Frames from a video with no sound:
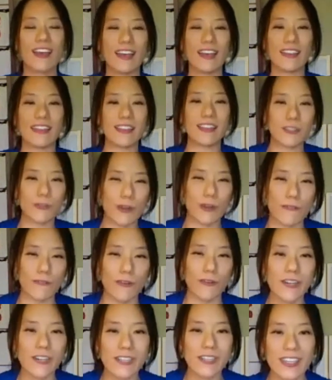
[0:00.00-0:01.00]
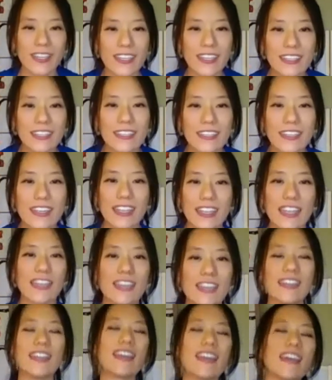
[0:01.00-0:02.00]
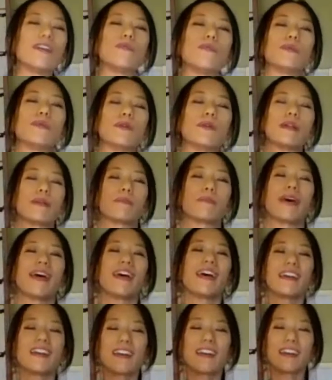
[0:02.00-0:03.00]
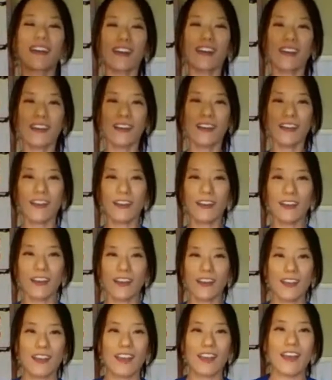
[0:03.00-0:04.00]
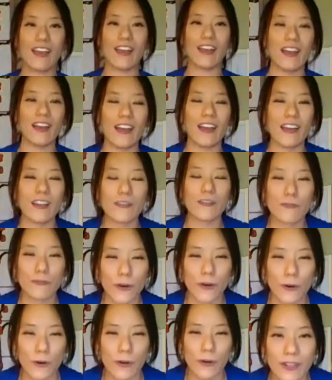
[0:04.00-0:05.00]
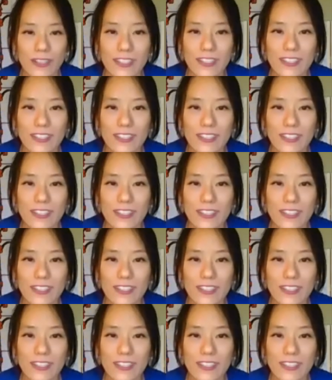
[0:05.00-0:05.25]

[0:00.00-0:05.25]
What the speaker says: And let's reverse it. Inhale, pulling back and forward.